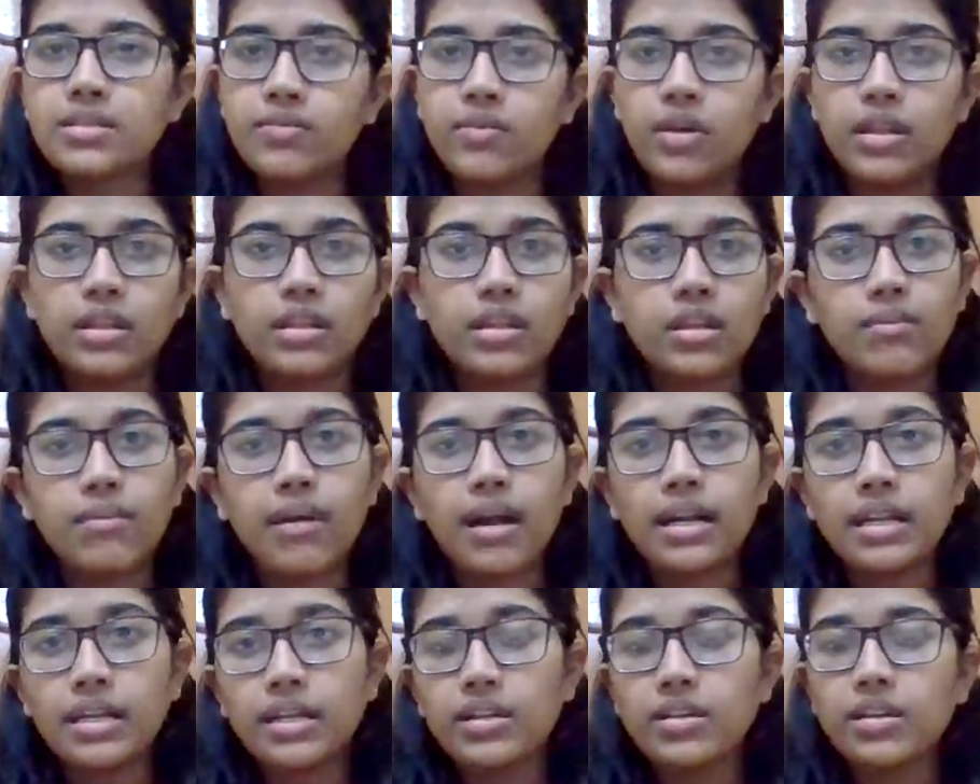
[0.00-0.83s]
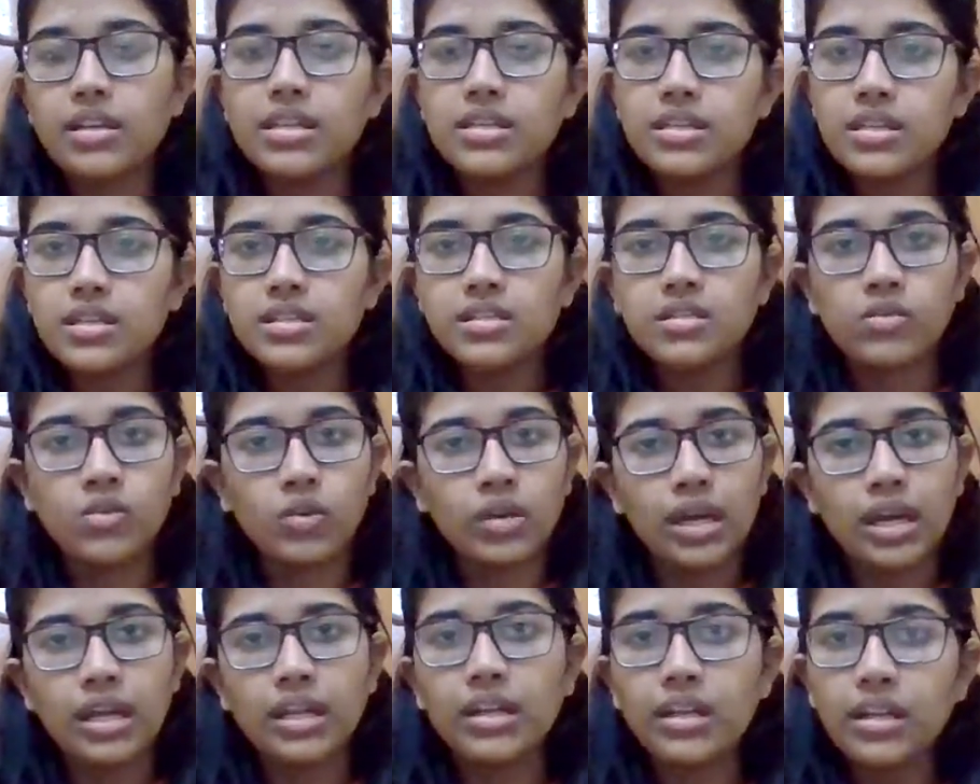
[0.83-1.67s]
When the demand increases, you
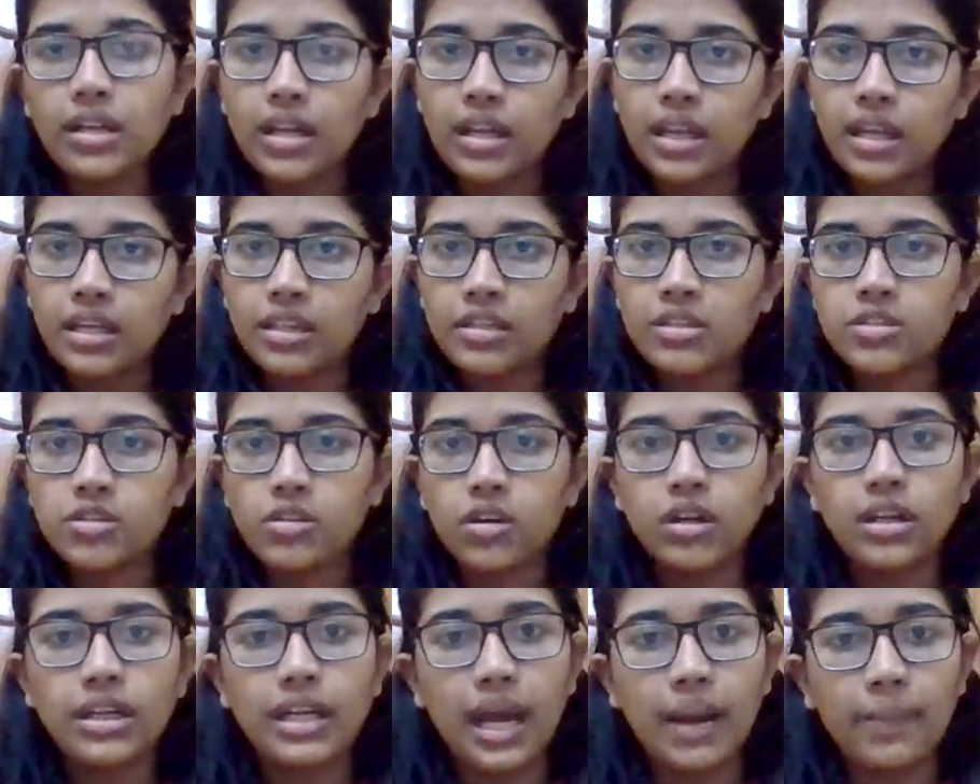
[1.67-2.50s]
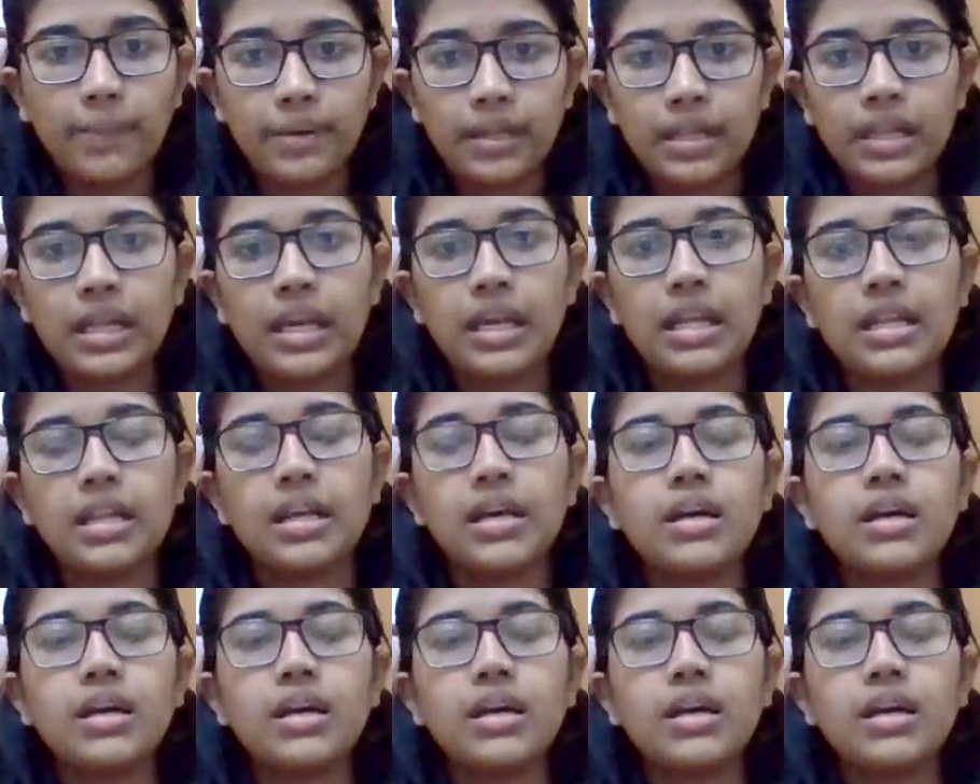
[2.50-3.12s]
gain, and it's called capital gain.